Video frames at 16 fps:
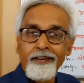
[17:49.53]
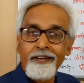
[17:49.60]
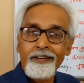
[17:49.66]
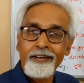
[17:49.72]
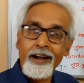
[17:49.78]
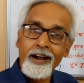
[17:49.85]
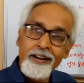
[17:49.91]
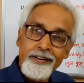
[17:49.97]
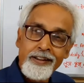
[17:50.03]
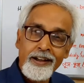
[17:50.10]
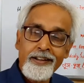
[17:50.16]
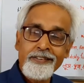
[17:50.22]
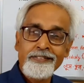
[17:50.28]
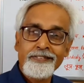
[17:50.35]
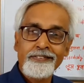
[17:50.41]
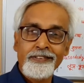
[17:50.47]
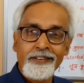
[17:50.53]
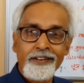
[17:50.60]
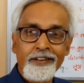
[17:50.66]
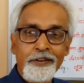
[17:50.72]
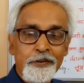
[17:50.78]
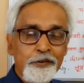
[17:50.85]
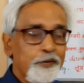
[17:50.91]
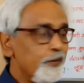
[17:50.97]
guide has,
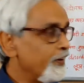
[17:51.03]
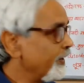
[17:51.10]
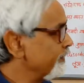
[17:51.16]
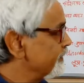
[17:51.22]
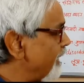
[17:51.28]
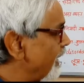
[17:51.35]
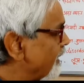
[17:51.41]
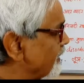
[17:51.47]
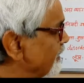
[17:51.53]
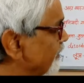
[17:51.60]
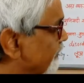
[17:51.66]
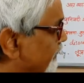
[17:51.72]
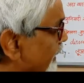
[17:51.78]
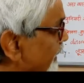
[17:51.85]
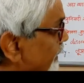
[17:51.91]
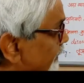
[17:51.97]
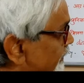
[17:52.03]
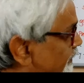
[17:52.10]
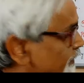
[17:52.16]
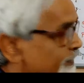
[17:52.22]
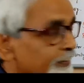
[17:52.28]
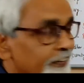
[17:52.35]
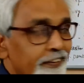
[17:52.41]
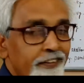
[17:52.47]
exactly said
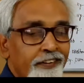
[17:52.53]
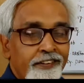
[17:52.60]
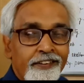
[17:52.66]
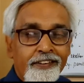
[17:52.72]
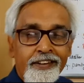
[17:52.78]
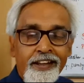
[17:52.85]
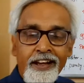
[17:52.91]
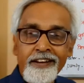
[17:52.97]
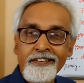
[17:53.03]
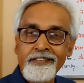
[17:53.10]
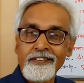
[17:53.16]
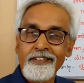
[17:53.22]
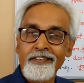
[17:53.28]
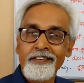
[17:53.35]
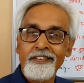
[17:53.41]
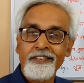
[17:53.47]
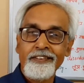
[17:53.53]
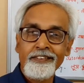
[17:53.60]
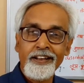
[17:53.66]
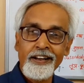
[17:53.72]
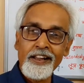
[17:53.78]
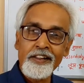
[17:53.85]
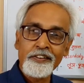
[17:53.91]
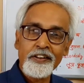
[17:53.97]
that the
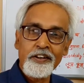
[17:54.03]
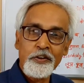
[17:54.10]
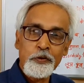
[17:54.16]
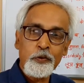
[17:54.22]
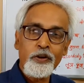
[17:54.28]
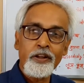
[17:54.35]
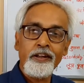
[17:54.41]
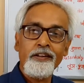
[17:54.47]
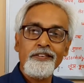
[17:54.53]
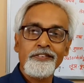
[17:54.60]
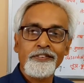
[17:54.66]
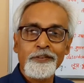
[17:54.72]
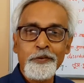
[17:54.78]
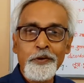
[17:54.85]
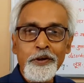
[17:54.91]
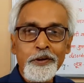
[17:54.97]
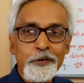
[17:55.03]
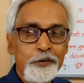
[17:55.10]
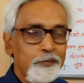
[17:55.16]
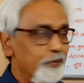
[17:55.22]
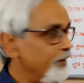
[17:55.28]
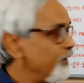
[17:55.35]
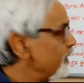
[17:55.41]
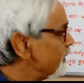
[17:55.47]
lesson today is going to
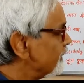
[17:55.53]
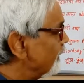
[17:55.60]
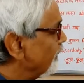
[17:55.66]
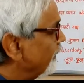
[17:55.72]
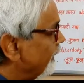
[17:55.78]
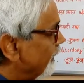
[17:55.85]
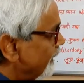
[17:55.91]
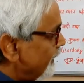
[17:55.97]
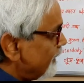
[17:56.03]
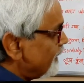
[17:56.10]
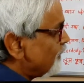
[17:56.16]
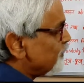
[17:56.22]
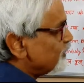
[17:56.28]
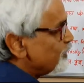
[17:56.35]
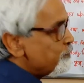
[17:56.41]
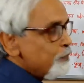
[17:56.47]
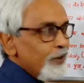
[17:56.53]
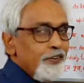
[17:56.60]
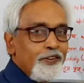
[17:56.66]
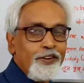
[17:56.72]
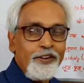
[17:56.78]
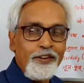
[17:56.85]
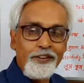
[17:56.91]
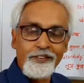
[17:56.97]
be easy
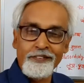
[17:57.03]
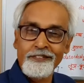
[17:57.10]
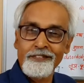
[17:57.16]
peasy.